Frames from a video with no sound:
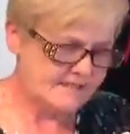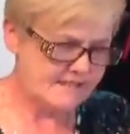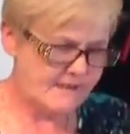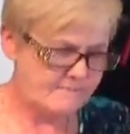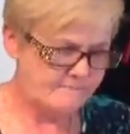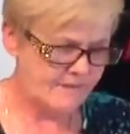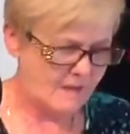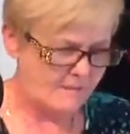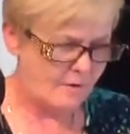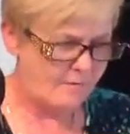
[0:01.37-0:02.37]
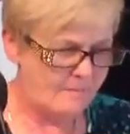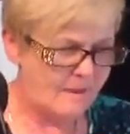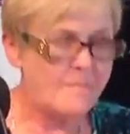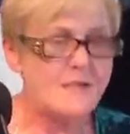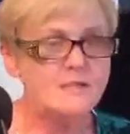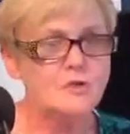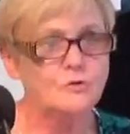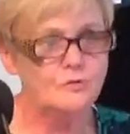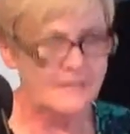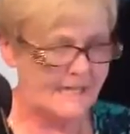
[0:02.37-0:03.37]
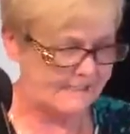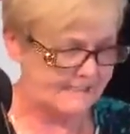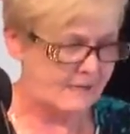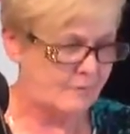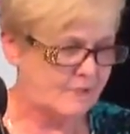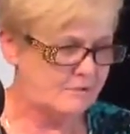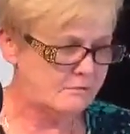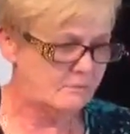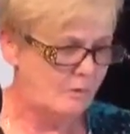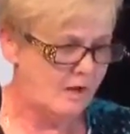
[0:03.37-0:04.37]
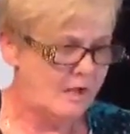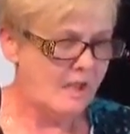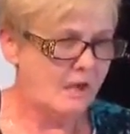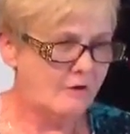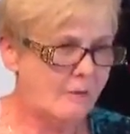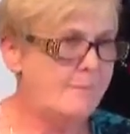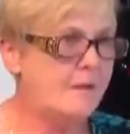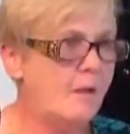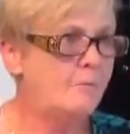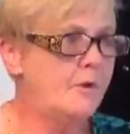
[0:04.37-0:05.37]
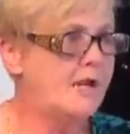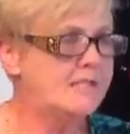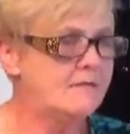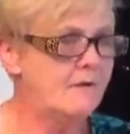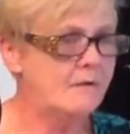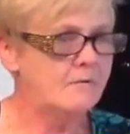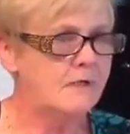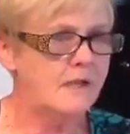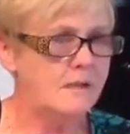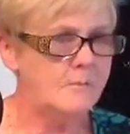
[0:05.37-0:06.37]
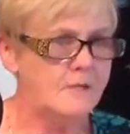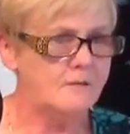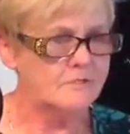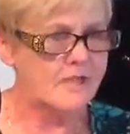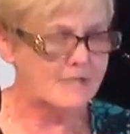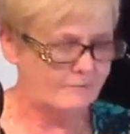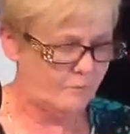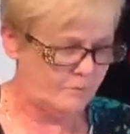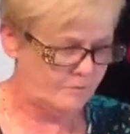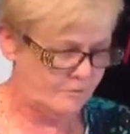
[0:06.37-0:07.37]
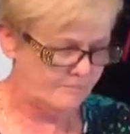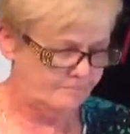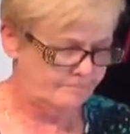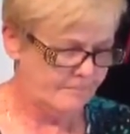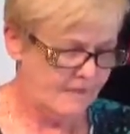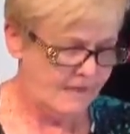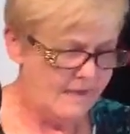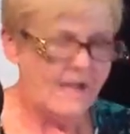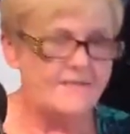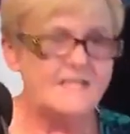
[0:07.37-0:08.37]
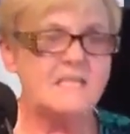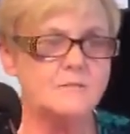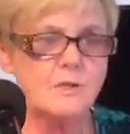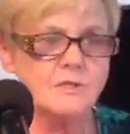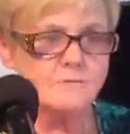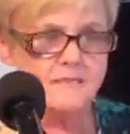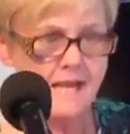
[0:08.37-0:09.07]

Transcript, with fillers: is um, a poem about my school days. I went to a great big comprehensive out in Kirkby outside Liverpool. And this is what it was